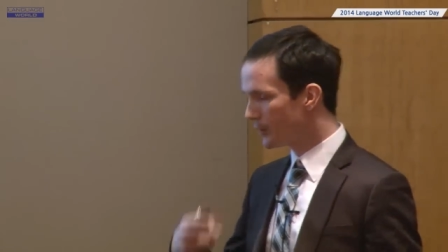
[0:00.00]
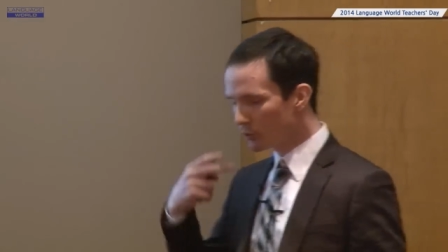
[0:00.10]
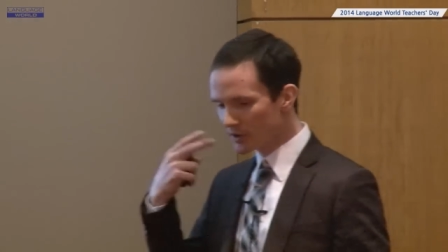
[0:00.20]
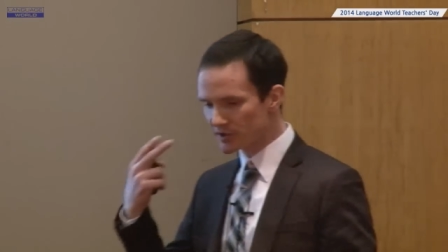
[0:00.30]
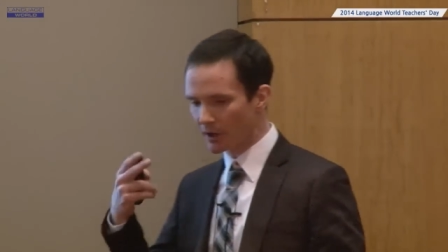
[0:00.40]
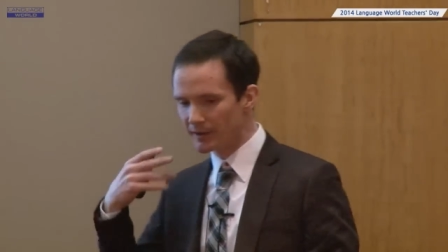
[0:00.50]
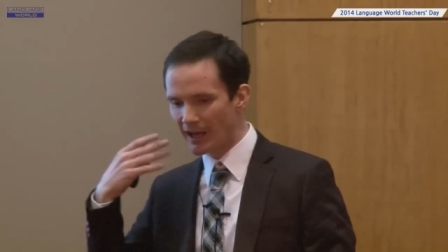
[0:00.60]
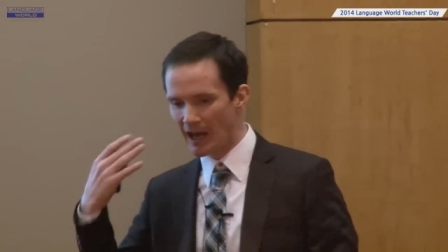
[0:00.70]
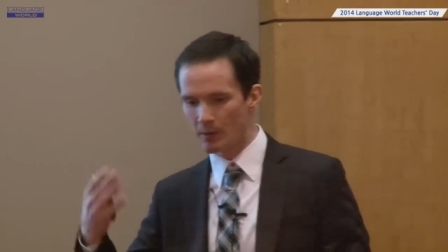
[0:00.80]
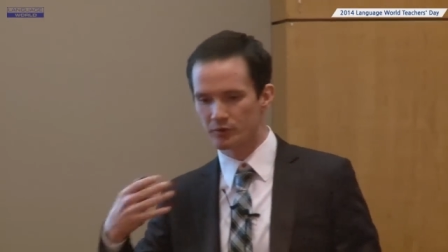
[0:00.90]
focus on the
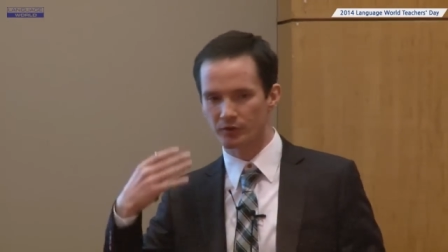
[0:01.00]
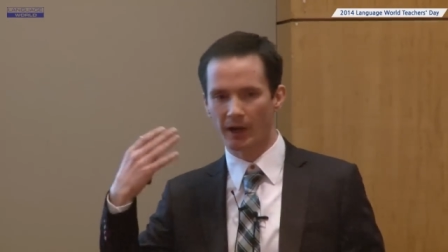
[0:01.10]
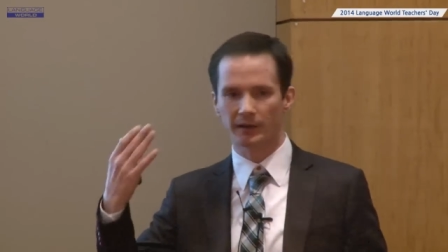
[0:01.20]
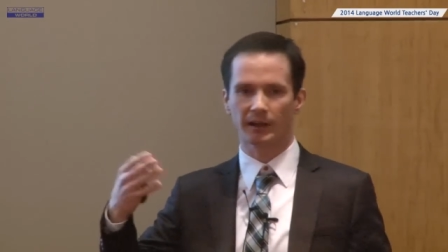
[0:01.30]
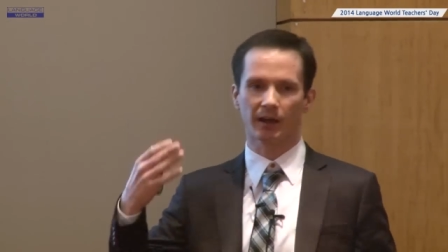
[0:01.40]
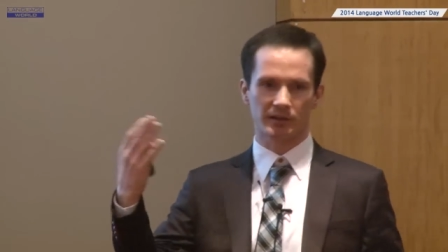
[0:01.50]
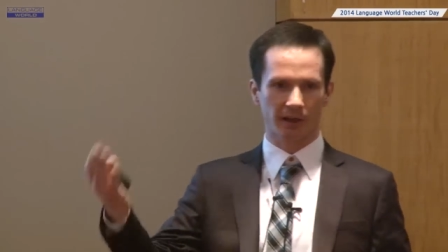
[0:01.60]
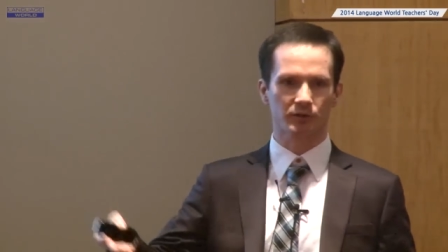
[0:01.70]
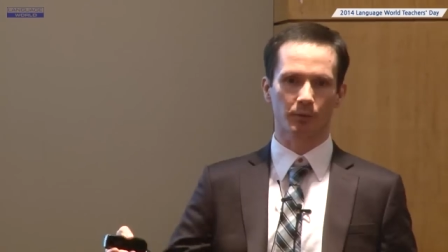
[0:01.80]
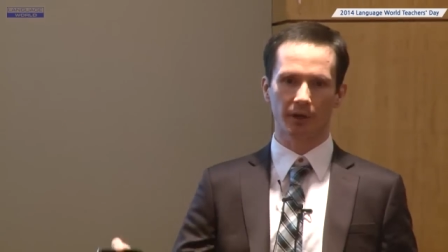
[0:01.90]
abstract
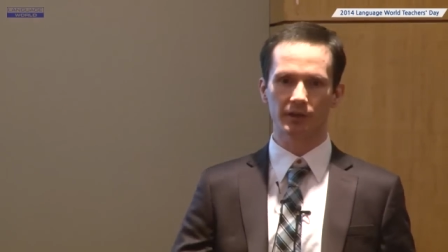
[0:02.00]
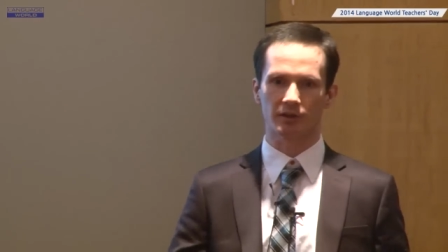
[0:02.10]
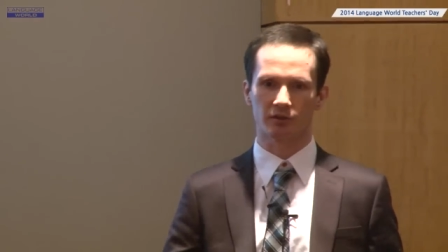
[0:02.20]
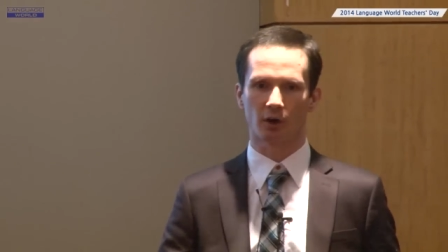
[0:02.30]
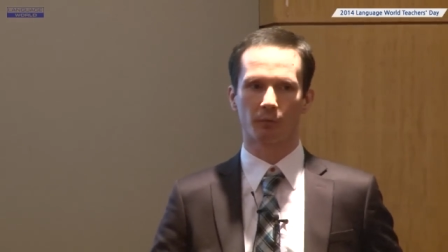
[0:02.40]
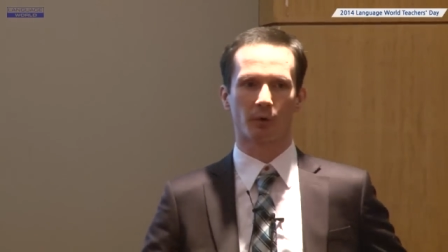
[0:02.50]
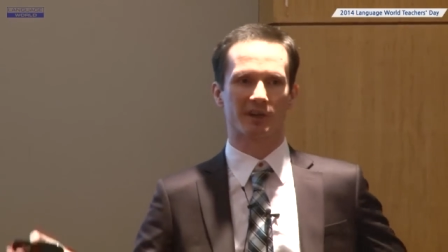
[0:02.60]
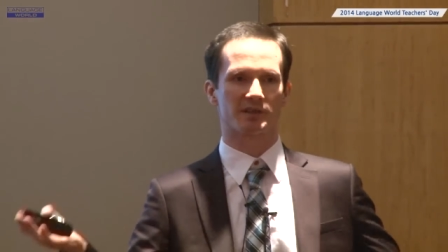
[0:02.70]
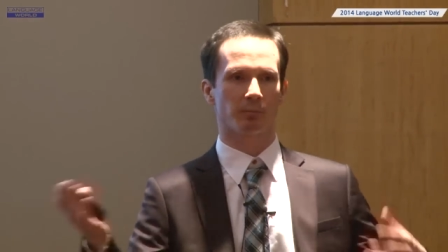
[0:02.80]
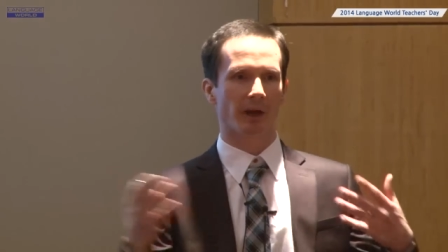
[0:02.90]
explanation. So if we're
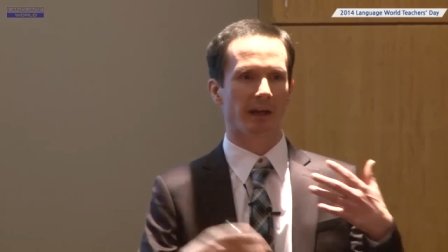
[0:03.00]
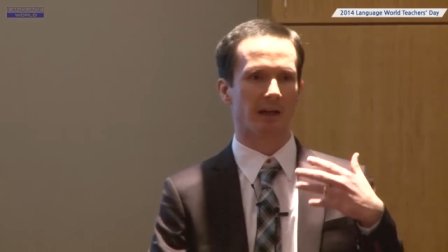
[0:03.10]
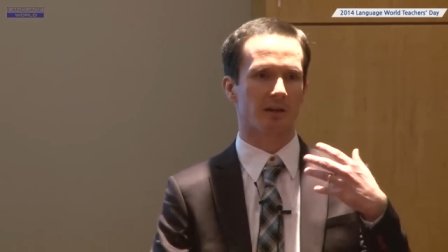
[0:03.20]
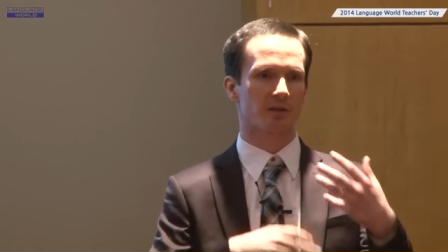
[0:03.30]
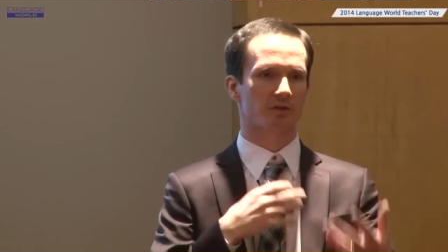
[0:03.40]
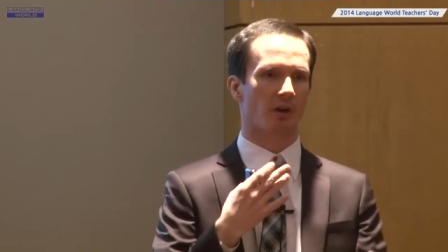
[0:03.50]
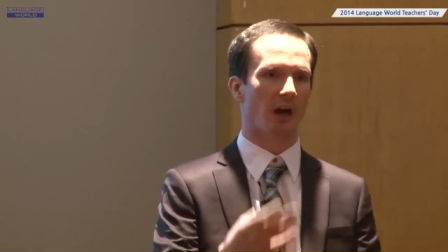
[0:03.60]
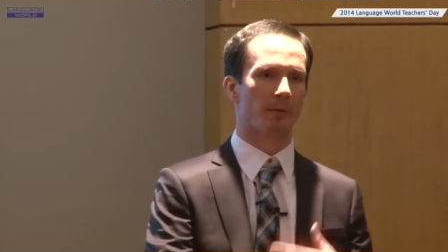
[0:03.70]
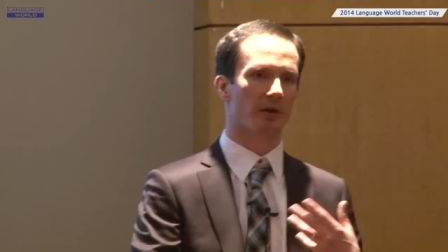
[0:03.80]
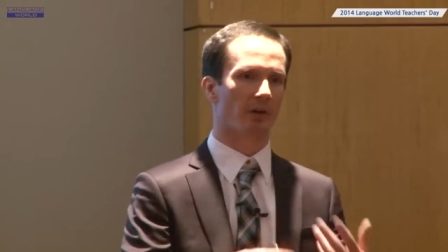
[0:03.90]
explaining and
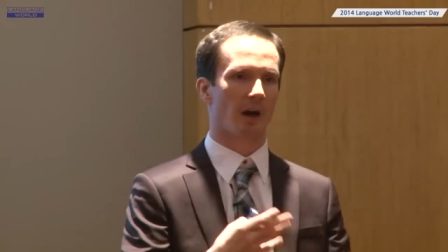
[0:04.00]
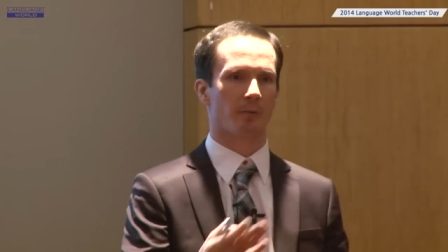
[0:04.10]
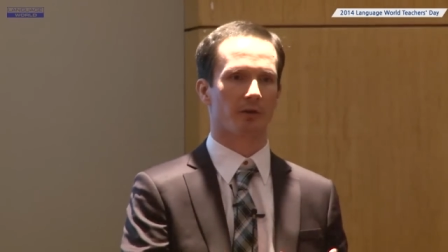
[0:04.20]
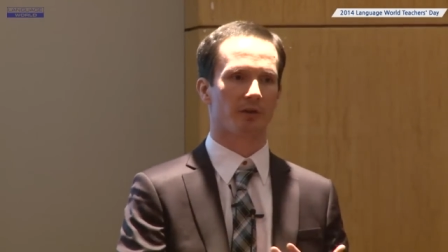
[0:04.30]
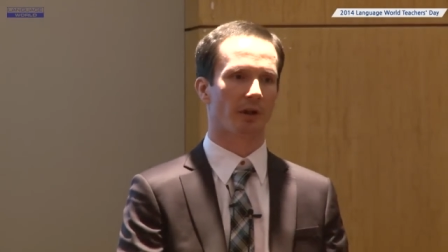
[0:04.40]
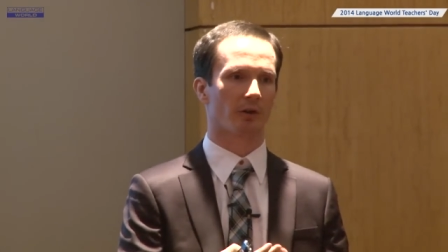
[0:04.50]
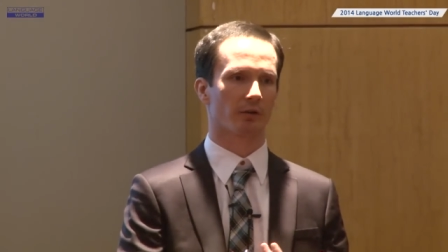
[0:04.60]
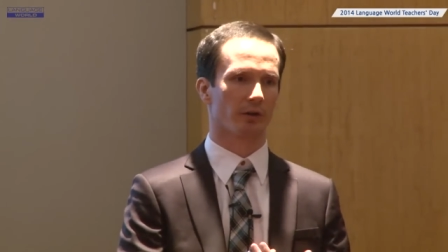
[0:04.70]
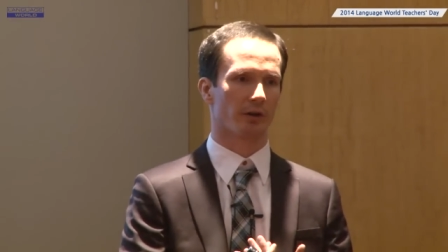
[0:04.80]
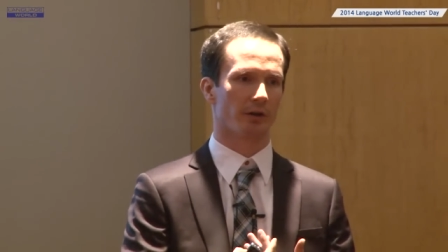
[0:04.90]
describing grammar to younger
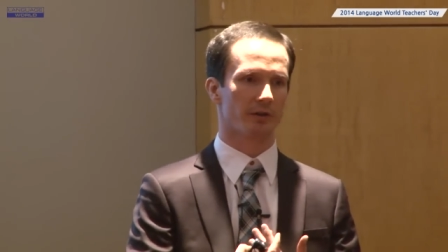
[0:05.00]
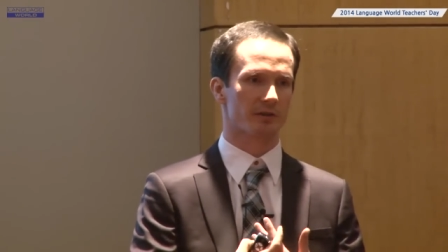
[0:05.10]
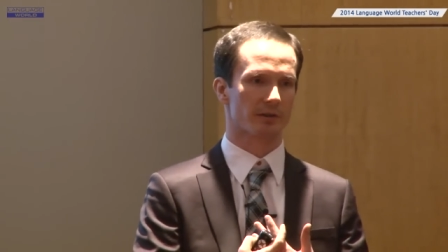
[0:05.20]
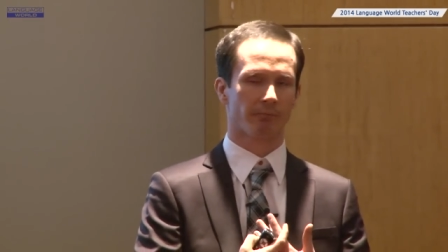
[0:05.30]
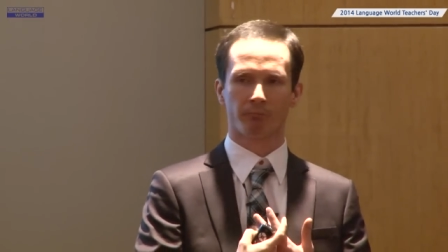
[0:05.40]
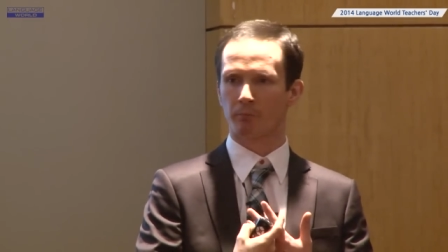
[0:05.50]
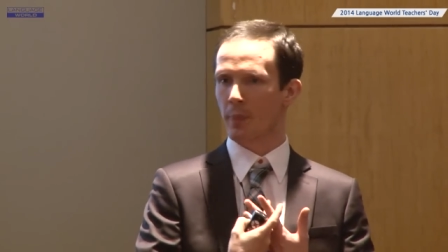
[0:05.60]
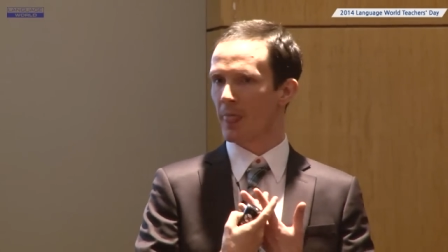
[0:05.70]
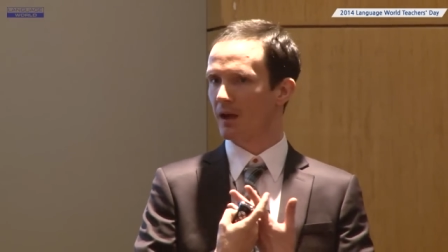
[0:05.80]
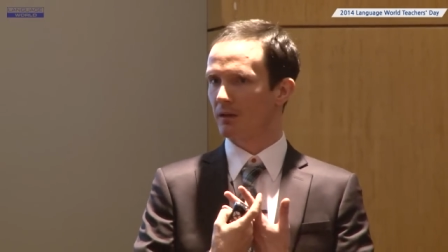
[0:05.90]
learners,
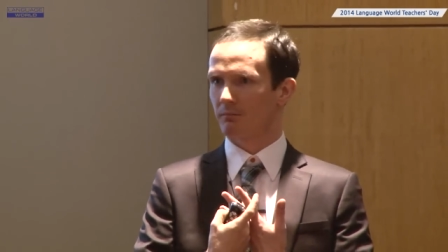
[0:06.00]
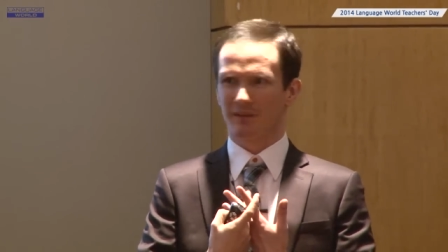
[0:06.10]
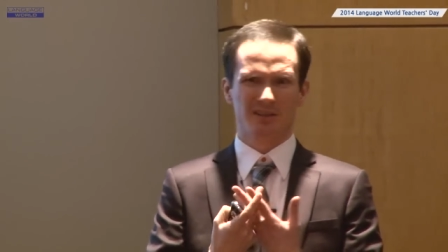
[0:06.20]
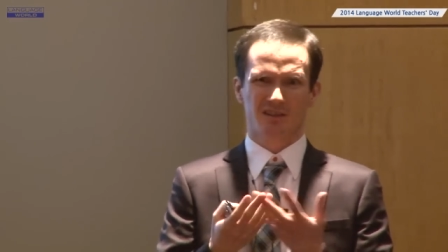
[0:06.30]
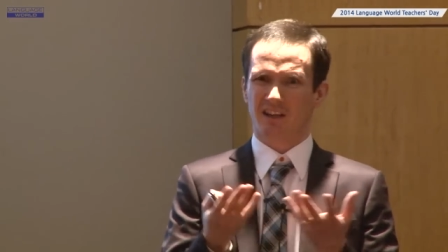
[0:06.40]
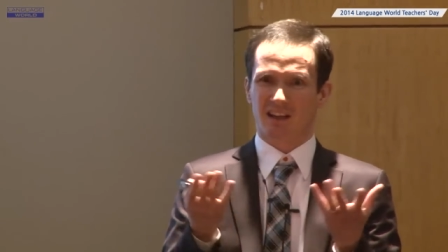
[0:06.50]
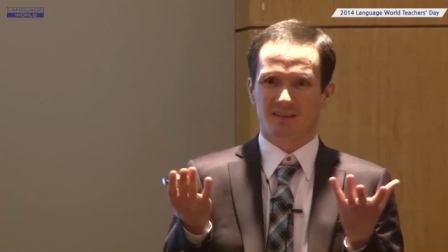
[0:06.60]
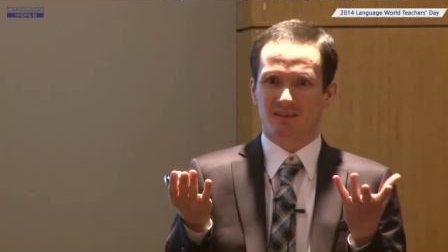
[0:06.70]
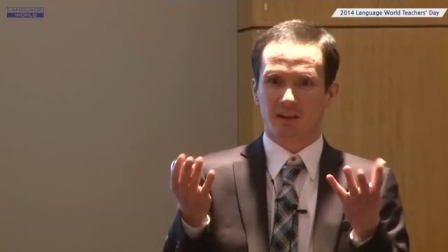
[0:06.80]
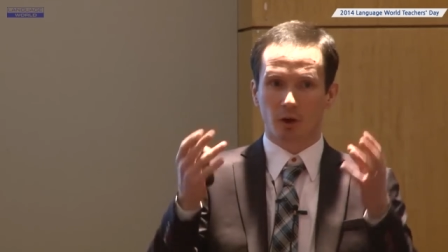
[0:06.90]
they just
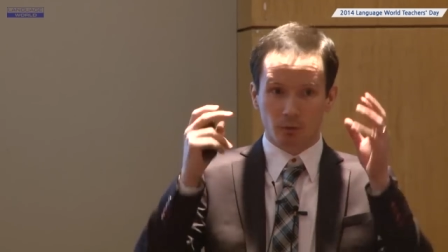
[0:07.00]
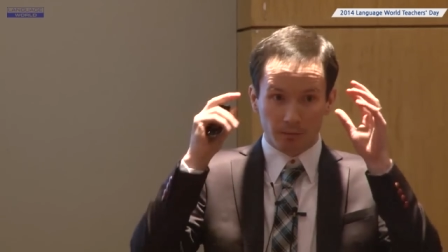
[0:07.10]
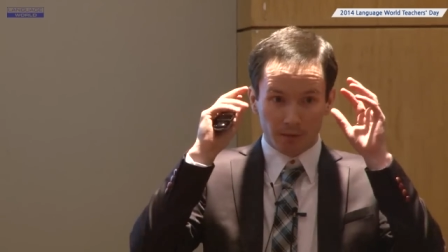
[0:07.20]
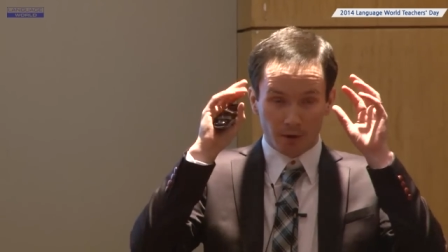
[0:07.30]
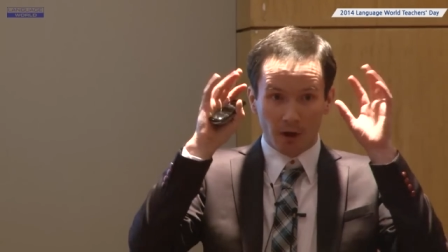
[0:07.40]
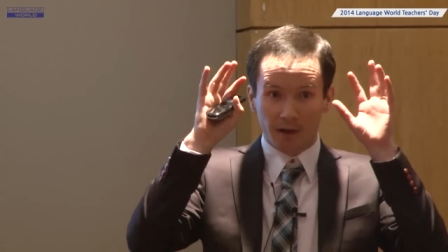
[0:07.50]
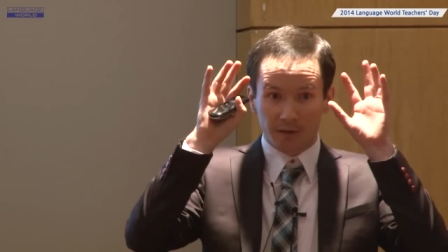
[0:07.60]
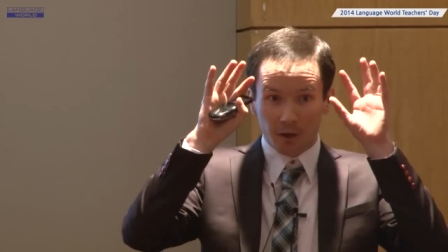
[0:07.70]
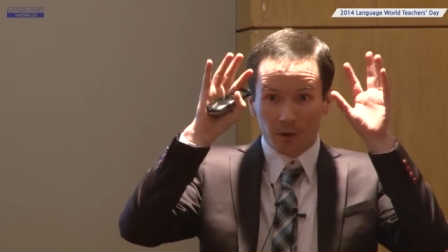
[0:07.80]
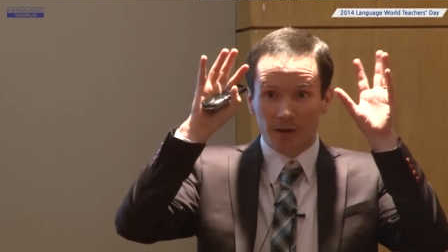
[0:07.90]
can't, they
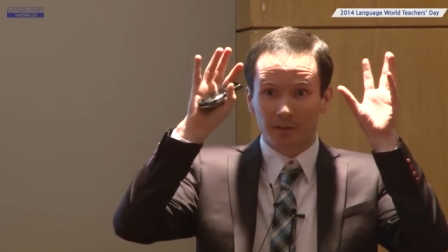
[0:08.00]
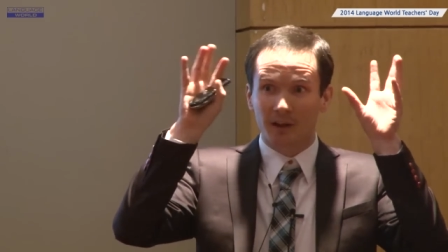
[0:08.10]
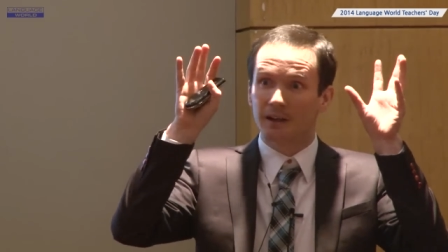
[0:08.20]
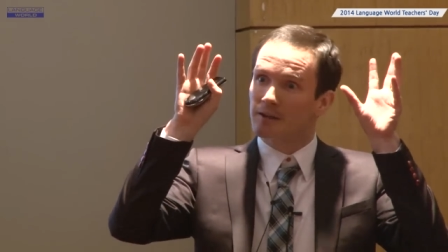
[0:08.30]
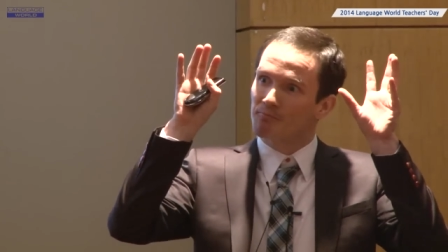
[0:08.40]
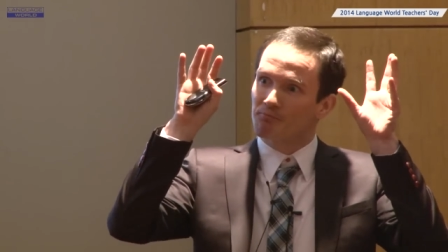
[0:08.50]
don't have the